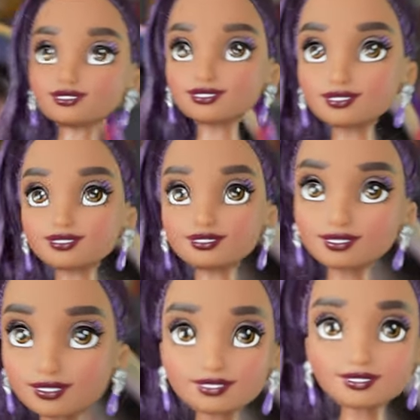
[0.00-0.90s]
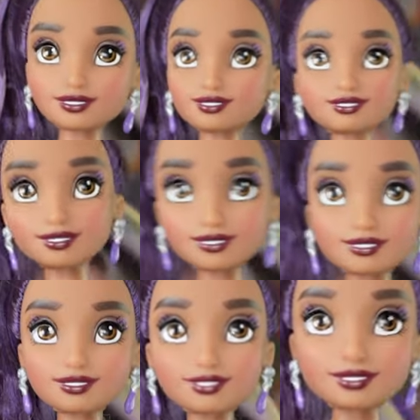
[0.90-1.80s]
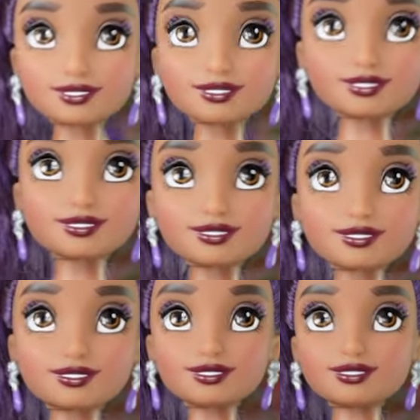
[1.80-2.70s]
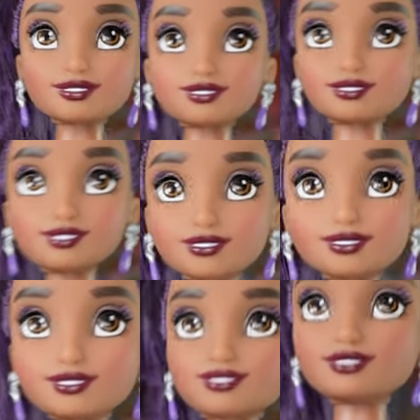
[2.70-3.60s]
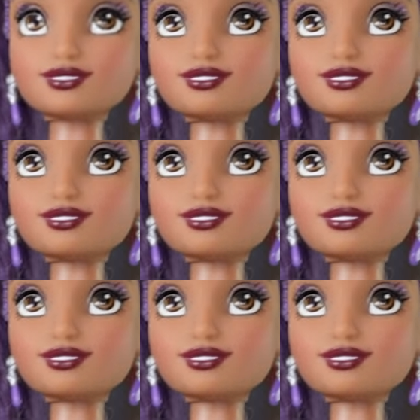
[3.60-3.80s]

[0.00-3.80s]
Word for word: And then she's wearing this iridescent pleated